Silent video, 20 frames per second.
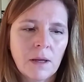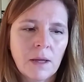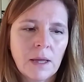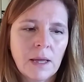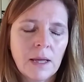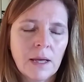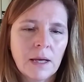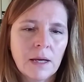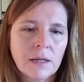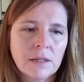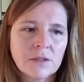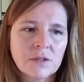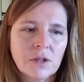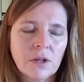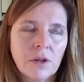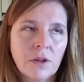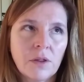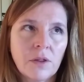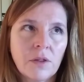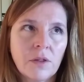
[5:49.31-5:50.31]
and
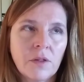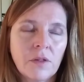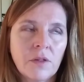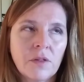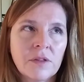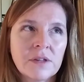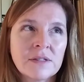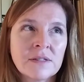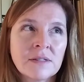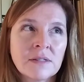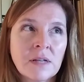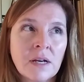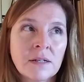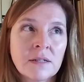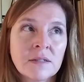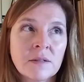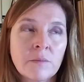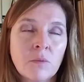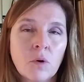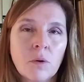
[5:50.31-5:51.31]
the sun
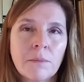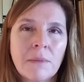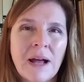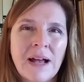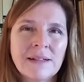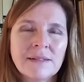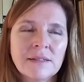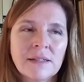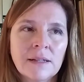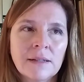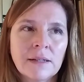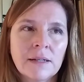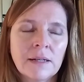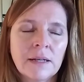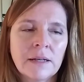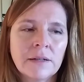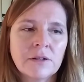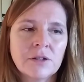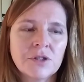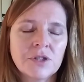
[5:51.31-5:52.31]
is a more masculine
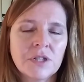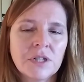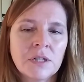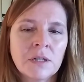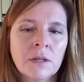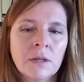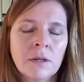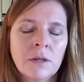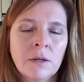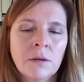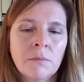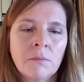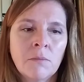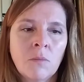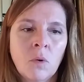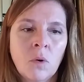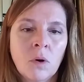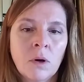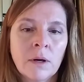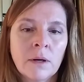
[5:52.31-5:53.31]
energy,
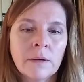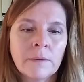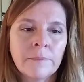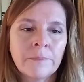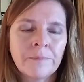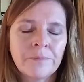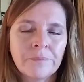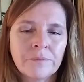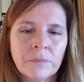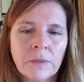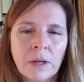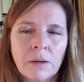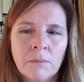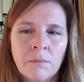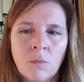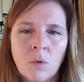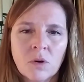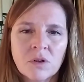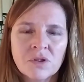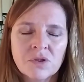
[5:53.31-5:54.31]
more
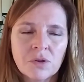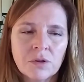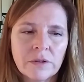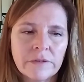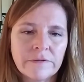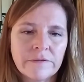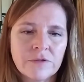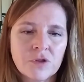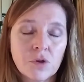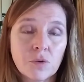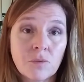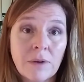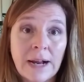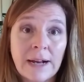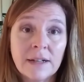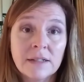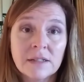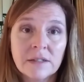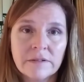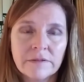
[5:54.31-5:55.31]
more sort of
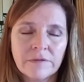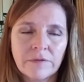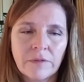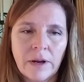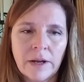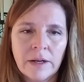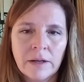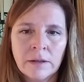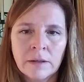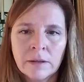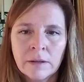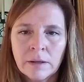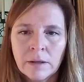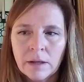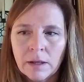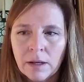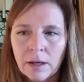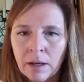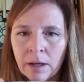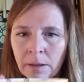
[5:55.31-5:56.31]
directive, right?
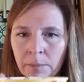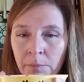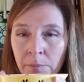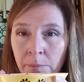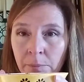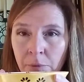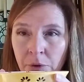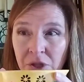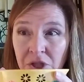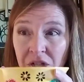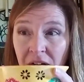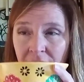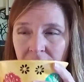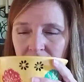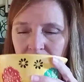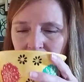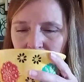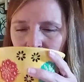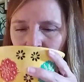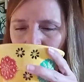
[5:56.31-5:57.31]
Um,
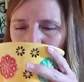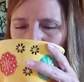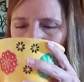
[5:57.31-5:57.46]
projective.